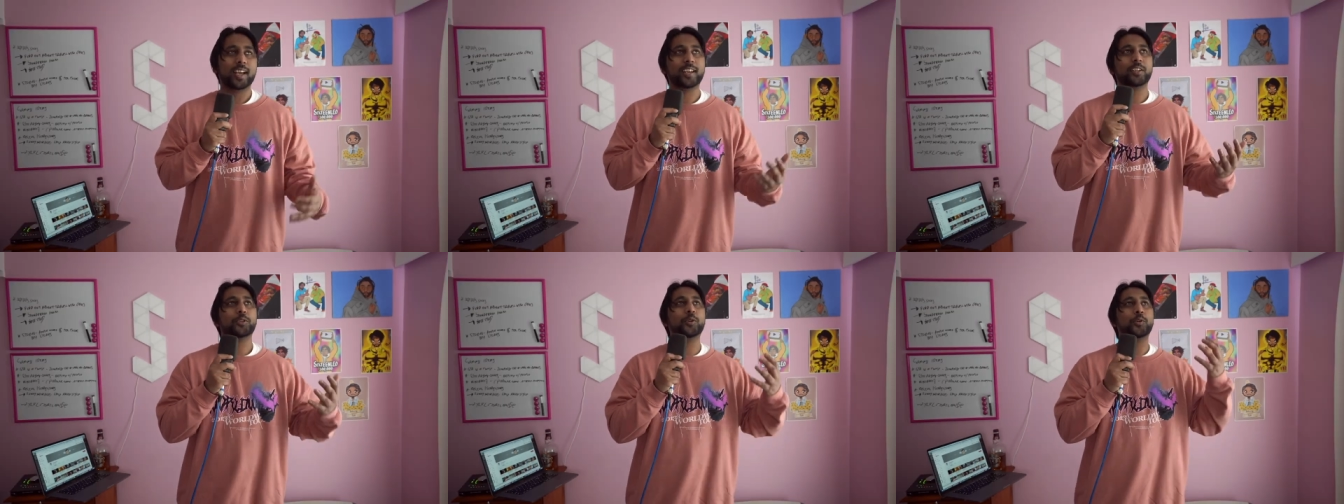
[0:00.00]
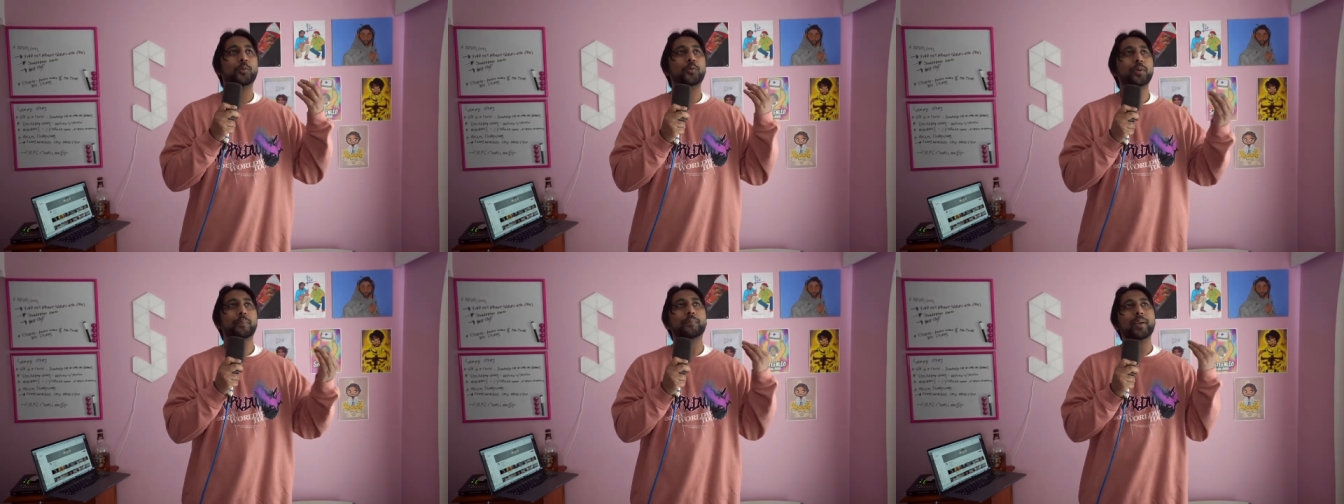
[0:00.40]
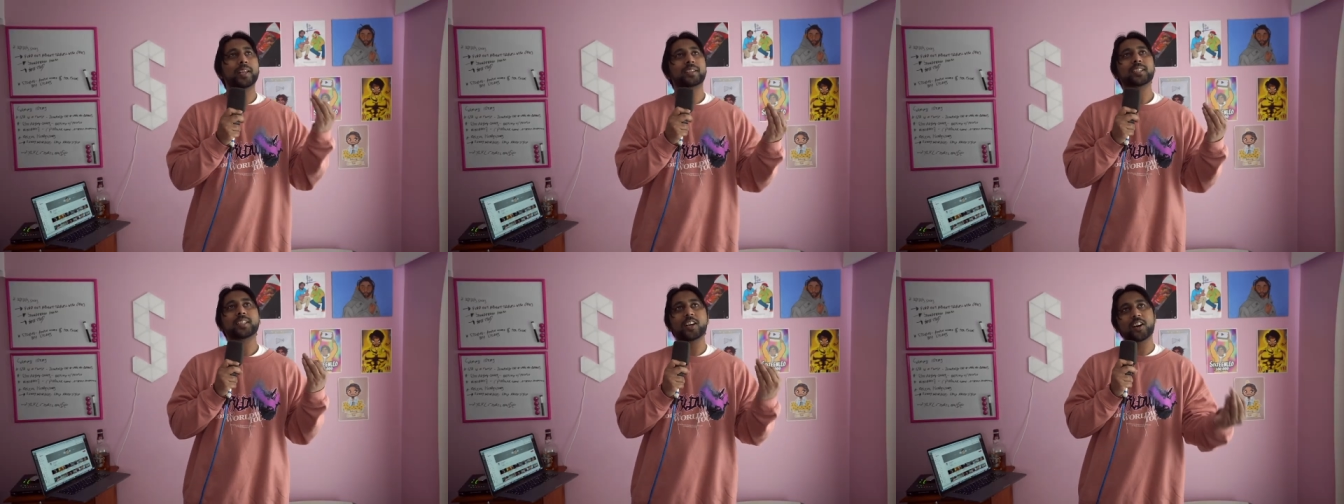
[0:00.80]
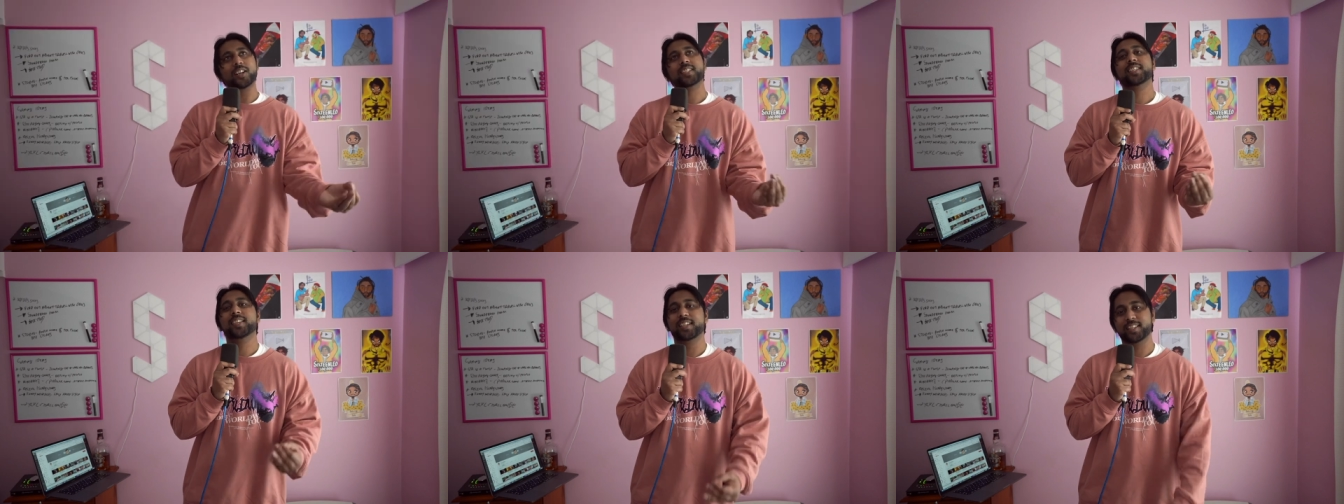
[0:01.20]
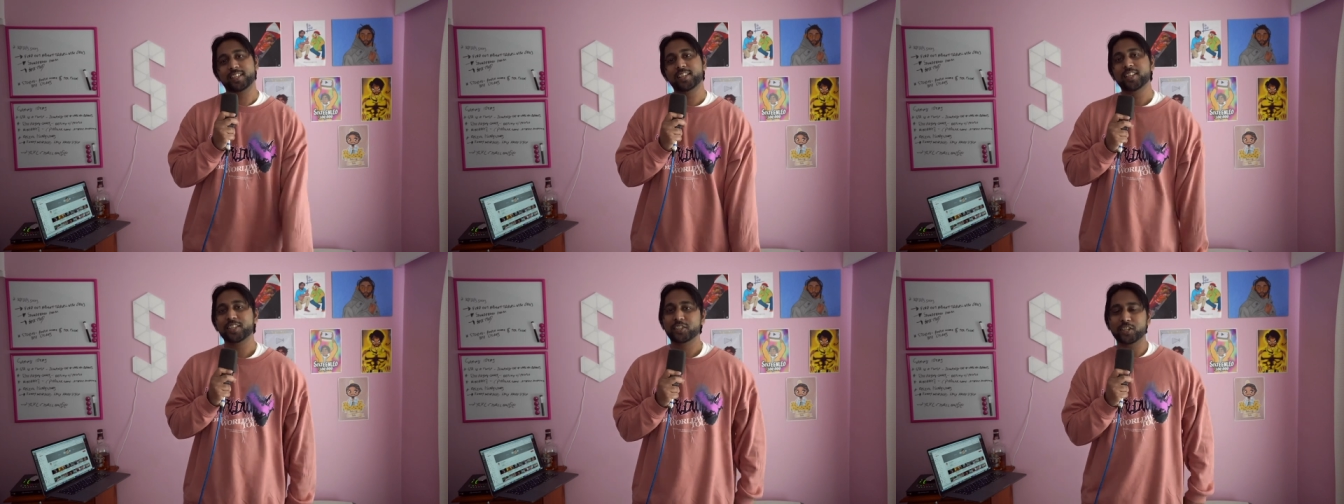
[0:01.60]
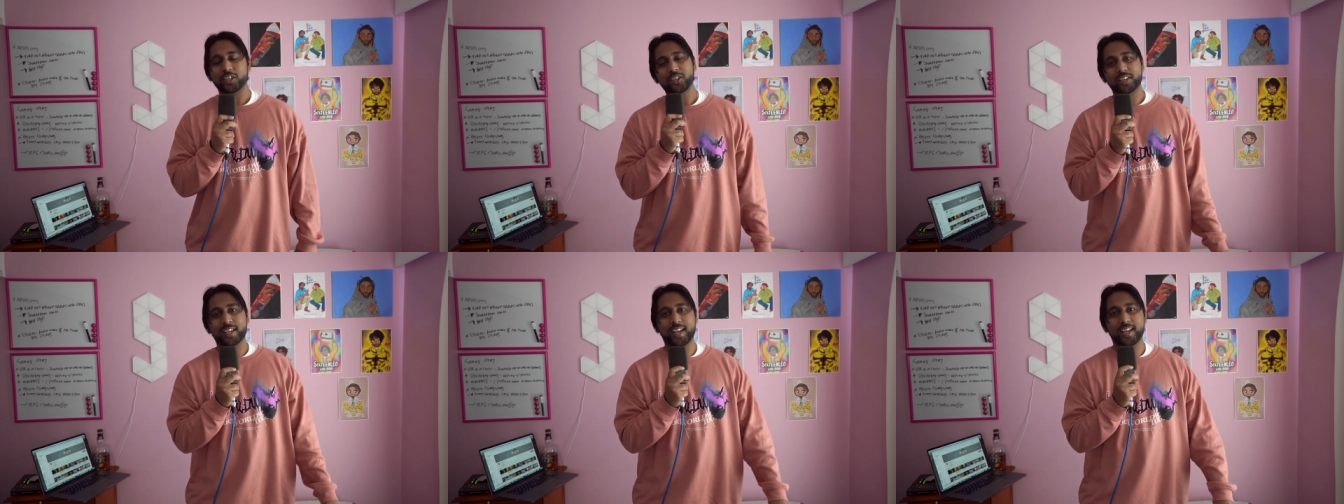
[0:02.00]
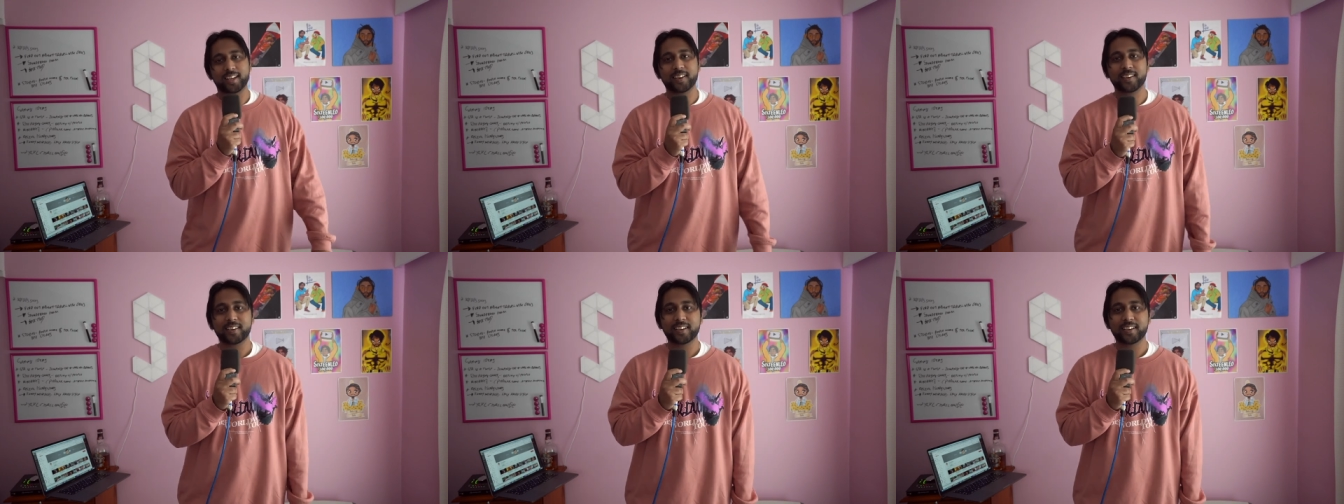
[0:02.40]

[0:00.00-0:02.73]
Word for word: and I thought what better content to look at